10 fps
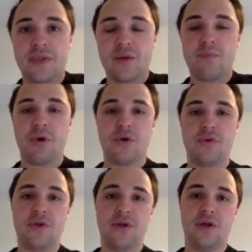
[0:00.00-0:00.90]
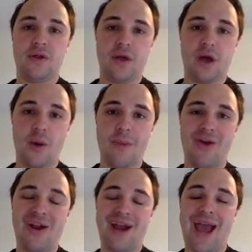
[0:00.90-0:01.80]
both
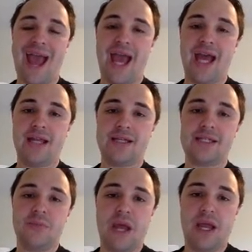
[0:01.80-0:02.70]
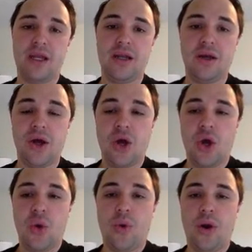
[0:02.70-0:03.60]
America and Spain
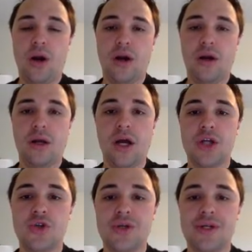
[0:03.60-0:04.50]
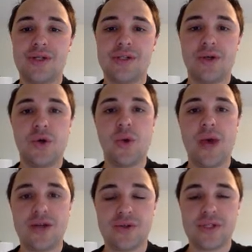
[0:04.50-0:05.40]
were countries who
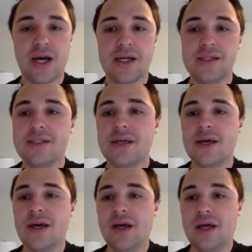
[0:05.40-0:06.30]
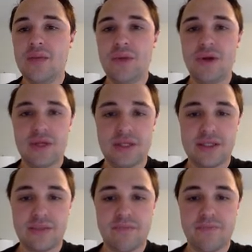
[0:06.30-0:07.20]
exercised
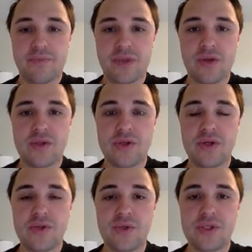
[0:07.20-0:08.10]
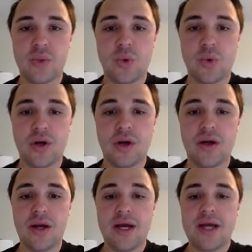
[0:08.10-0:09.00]
imperialism. So this was a war
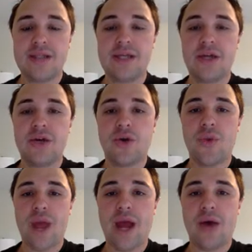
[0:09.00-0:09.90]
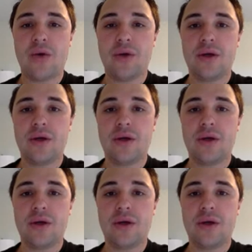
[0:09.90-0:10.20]
centered around